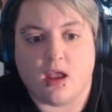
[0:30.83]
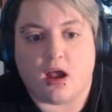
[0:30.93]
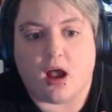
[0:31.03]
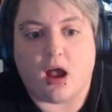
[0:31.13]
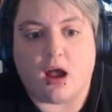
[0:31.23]

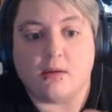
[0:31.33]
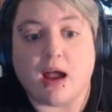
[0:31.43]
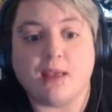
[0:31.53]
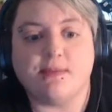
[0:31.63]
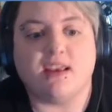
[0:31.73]

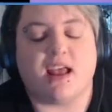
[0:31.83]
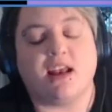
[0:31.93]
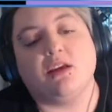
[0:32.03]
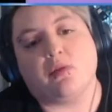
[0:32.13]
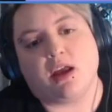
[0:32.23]
I mean
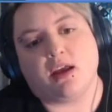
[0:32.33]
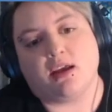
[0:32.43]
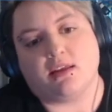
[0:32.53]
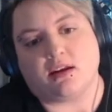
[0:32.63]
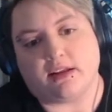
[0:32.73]
any way
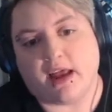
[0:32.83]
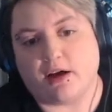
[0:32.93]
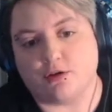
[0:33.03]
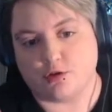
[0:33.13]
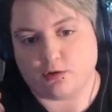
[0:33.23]
that
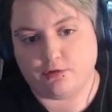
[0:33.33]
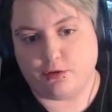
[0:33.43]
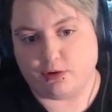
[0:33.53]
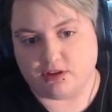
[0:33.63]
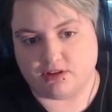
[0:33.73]
allows your
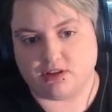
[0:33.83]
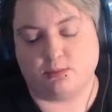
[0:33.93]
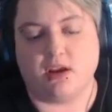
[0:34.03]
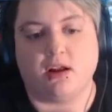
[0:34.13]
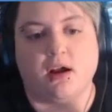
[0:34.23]
viewers,
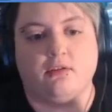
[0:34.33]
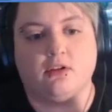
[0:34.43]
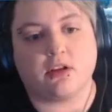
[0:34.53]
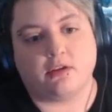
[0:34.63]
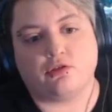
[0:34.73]
be it of a
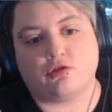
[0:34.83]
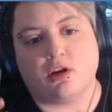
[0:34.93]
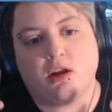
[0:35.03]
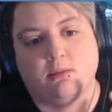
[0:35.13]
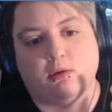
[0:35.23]
live
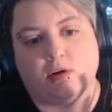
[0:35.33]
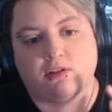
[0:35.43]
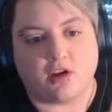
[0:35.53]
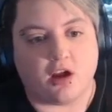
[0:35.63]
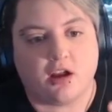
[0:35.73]
stream or a
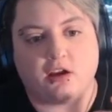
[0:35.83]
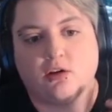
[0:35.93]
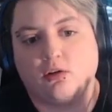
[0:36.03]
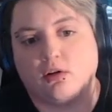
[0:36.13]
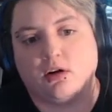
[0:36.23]
talk
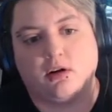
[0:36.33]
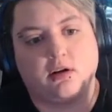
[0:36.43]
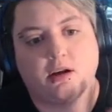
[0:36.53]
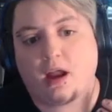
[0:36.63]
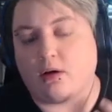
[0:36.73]

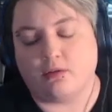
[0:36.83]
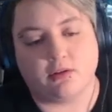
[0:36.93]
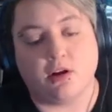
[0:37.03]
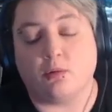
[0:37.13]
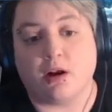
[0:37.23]
or
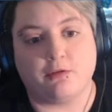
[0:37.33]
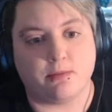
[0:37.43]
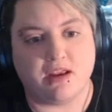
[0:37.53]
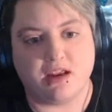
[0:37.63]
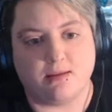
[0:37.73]
whatever
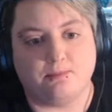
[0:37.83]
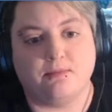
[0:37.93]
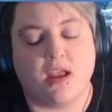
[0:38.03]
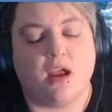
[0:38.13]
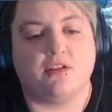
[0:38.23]
medium,
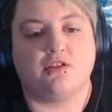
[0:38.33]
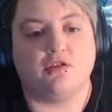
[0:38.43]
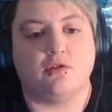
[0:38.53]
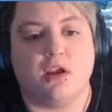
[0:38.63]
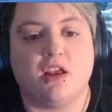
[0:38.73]

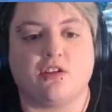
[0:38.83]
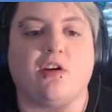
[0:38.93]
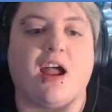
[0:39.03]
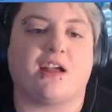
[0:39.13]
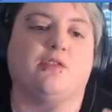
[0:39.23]
to
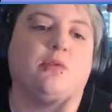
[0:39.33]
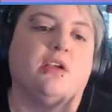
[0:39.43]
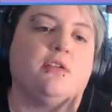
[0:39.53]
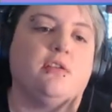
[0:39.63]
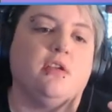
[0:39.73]
interact
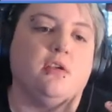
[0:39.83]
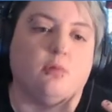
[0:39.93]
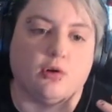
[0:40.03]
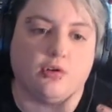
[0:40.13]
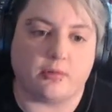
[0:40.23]
with the
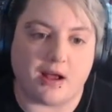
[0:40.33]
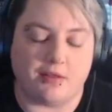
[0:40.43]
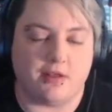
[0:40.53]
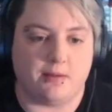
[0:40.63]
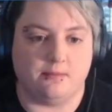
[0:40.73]
world
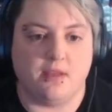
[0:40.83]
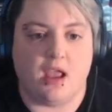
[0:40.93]
around them.